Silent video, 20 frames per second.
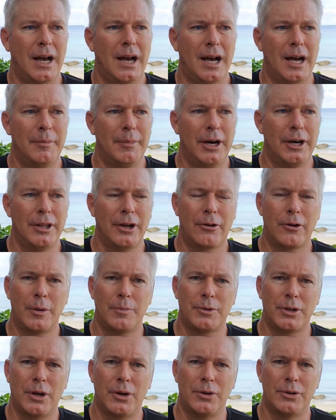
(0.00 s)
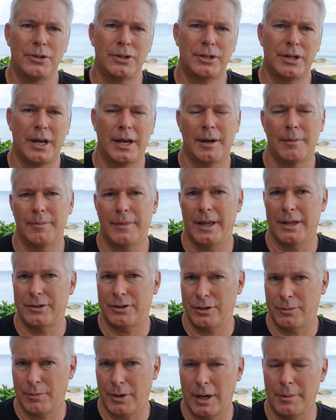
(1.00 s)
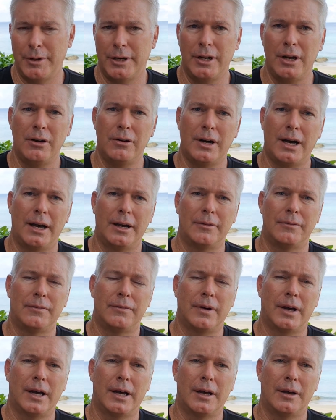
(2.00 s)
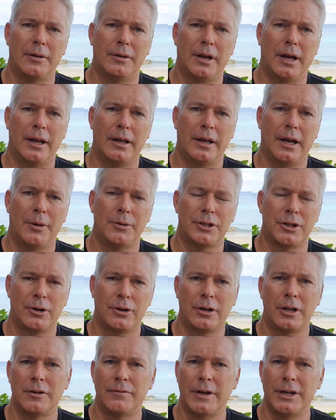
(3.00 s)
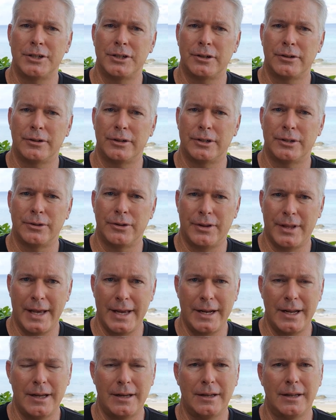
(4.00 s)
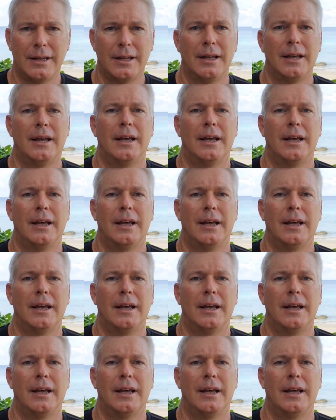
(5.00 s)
Other cryptos, as you probably know, I was an early investor into Theta